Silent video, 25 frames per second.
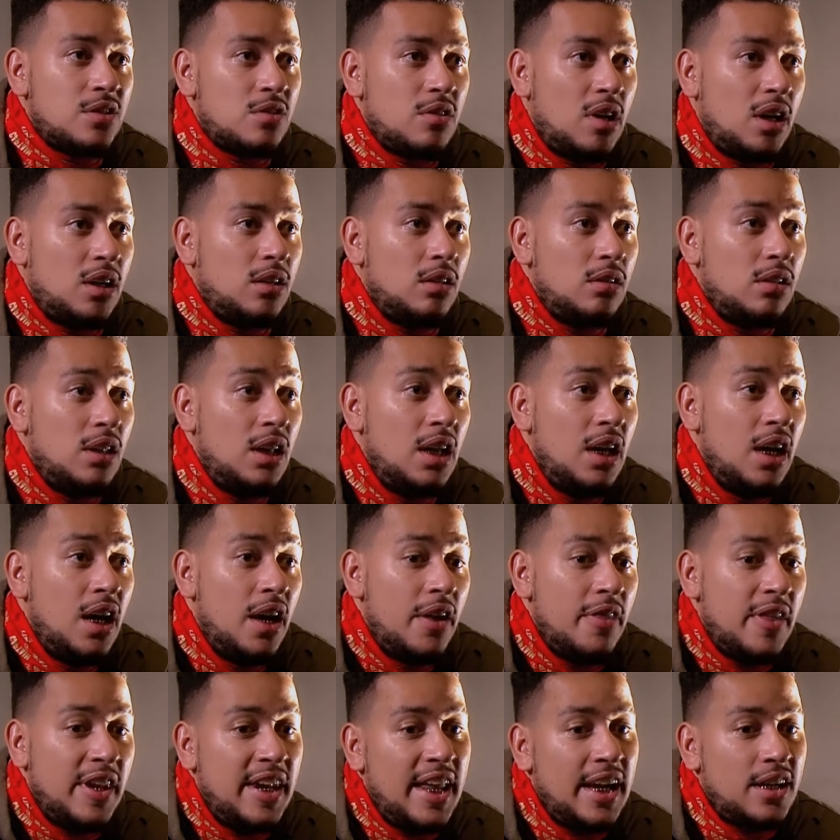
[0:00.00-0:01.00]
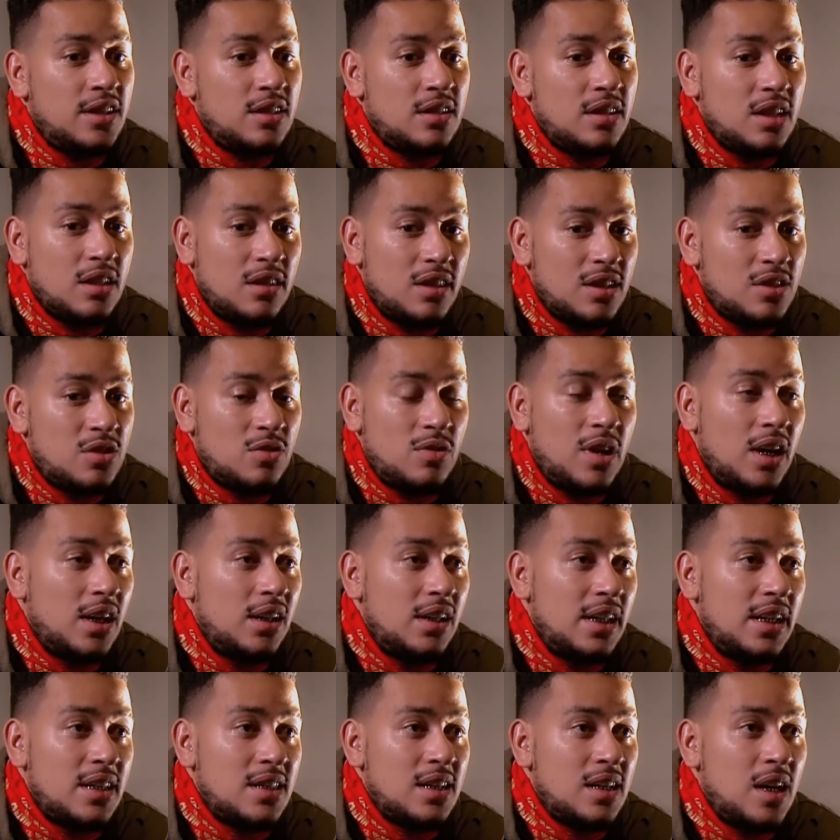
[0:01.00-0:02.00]
struggle. The next, the, the struggle
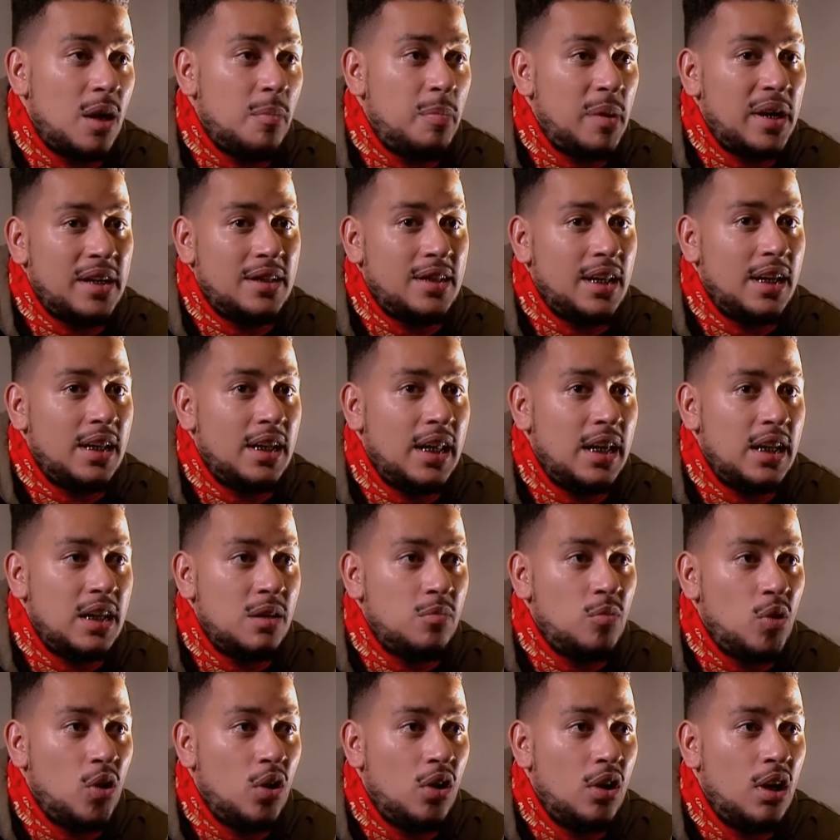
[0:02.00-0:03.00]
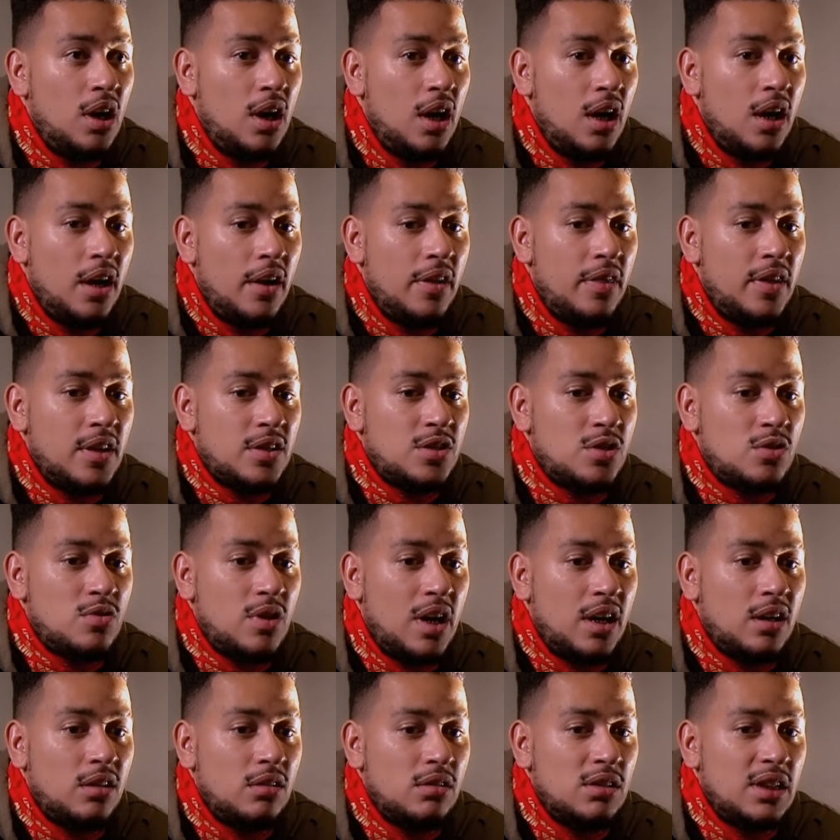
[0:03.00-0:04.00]
isn't apartheid anymore. The
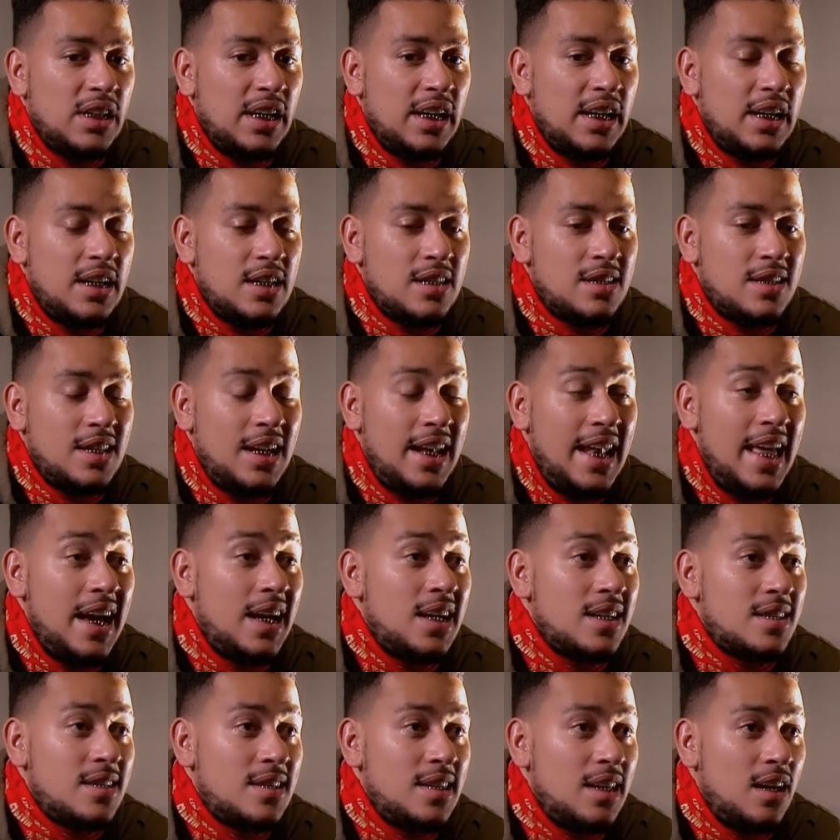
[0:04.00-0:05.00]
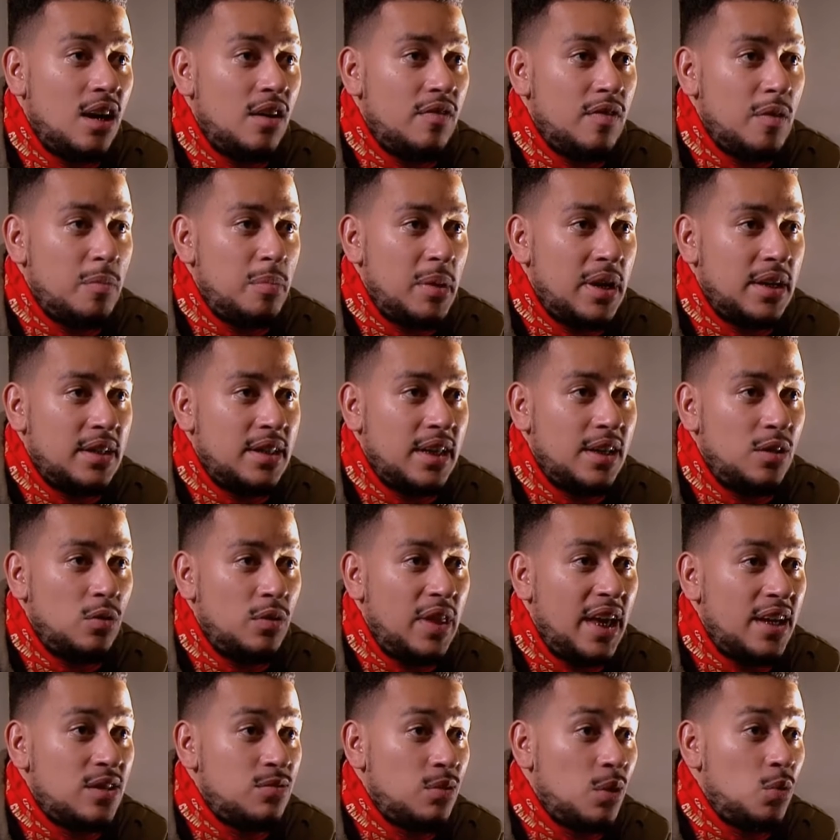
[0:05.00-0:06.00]
struggle is the legacy of apartheid.
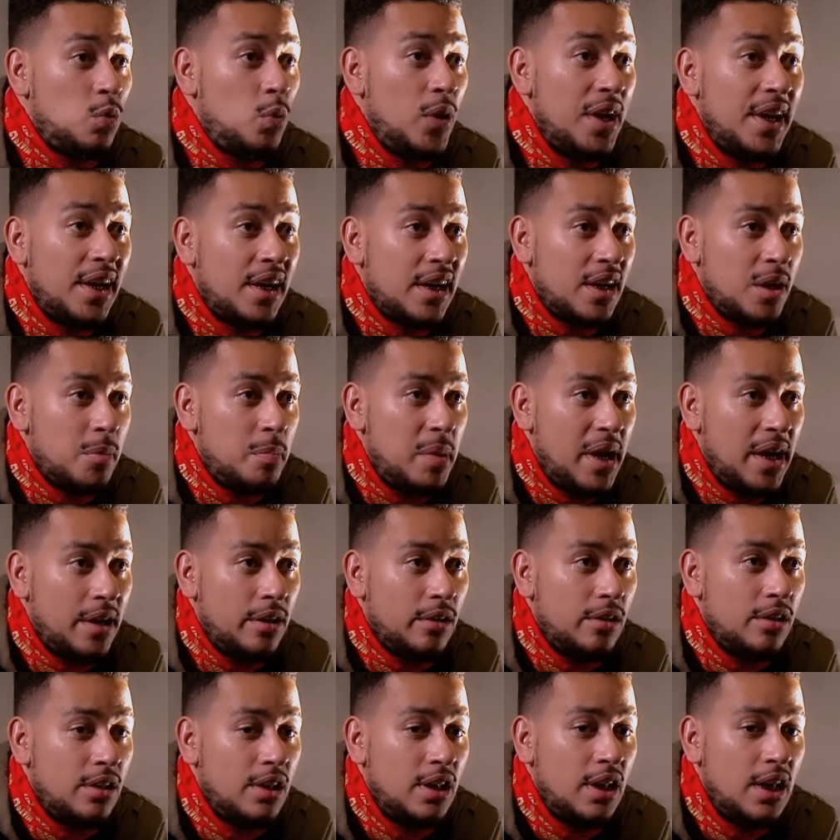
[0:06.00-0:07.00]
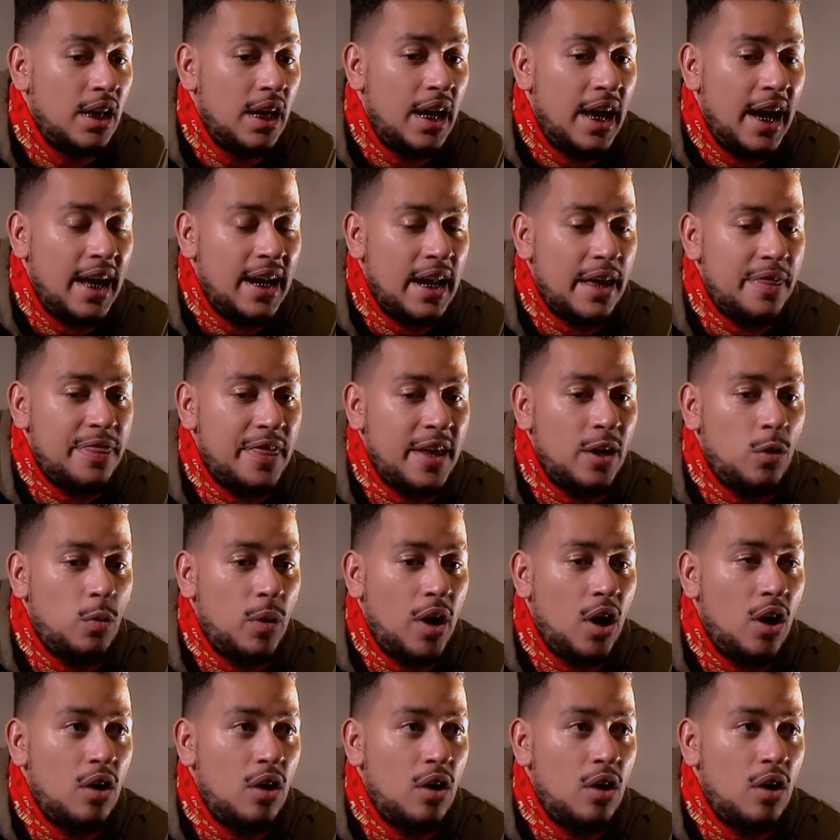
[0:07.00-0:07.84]
That's what we're going to battle. And I think we're